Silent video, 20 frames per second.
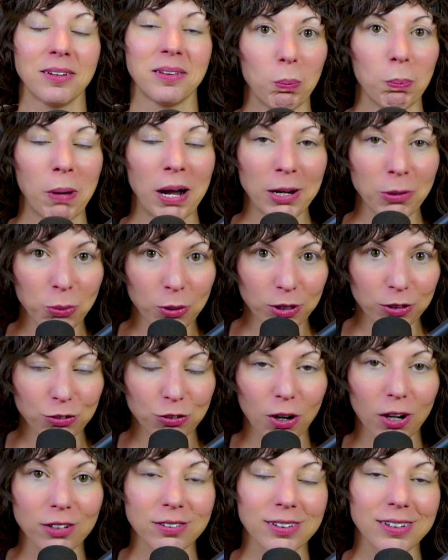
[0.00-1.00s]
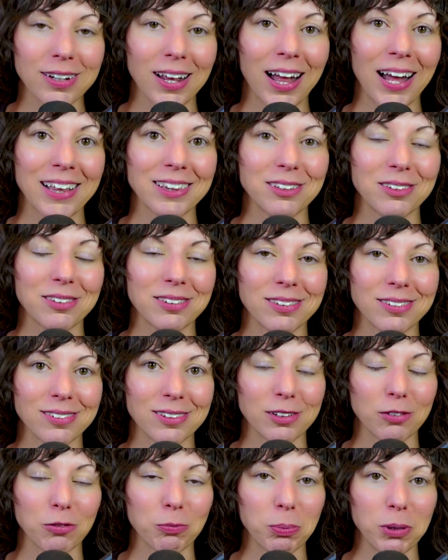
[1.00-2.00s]
My work draws in highly
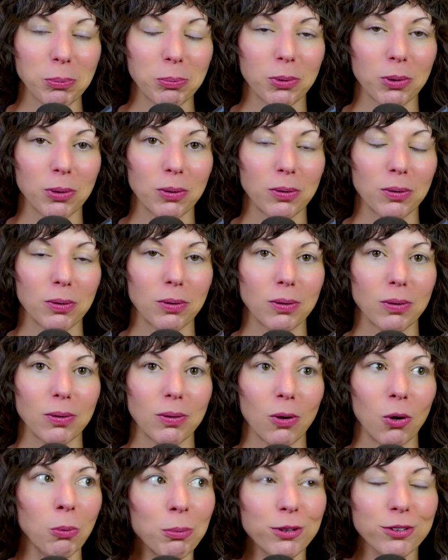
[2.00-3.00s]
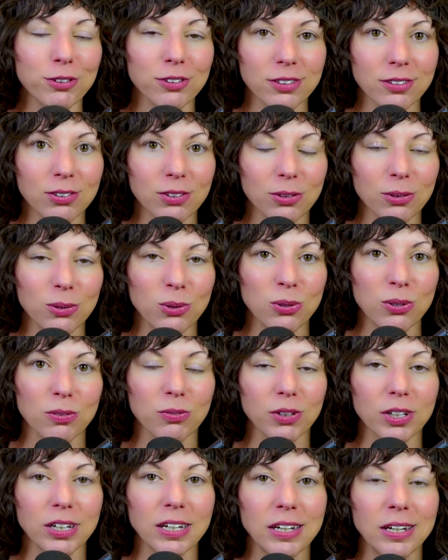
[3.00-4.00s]
sensitive people, almost
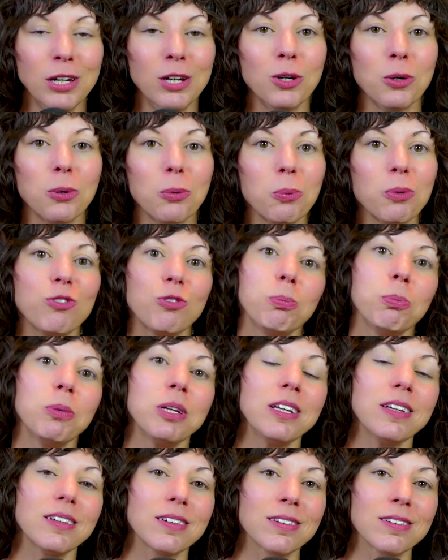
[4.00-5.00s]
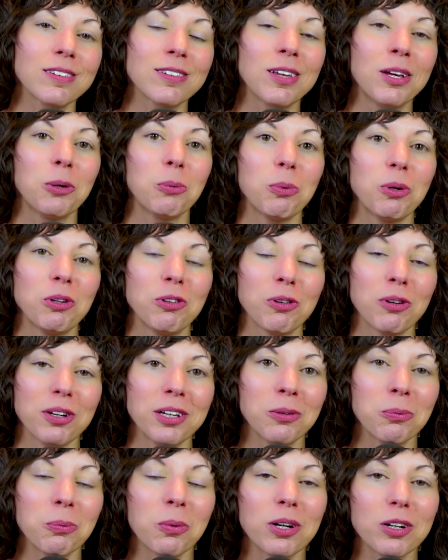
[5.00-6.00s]
exclusively, which means when you're
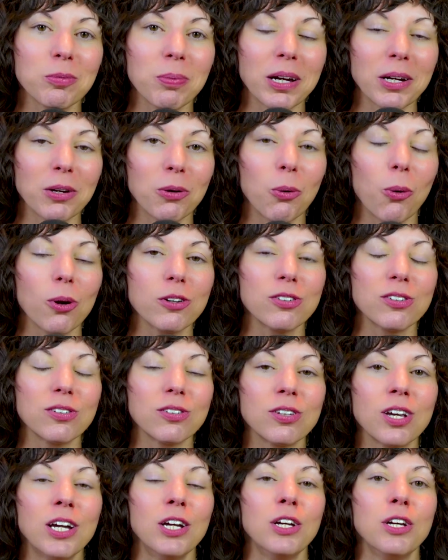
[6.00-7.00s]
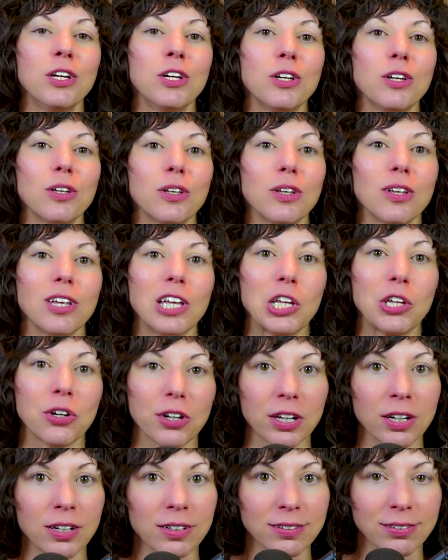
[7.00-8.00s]
in one of my courses,
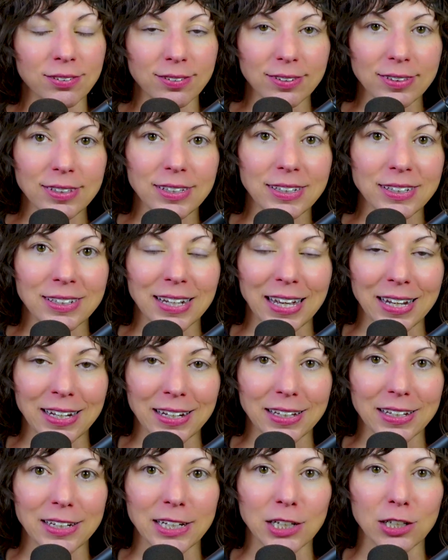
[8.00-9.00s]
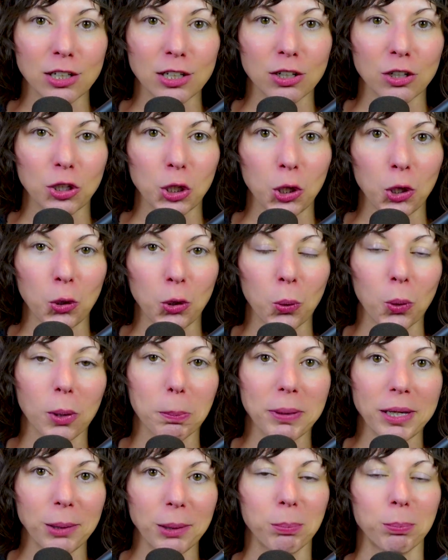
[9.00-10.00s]
you're going to see and hear
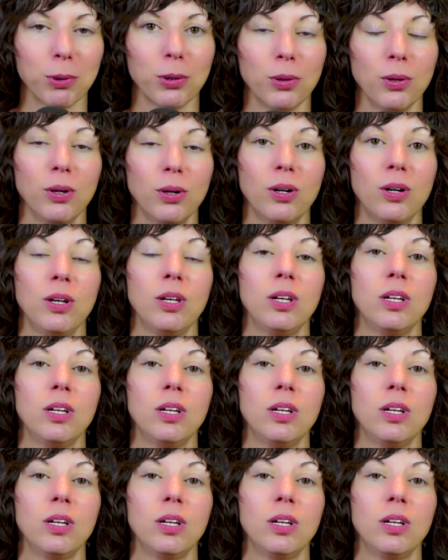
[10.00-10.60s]
your people,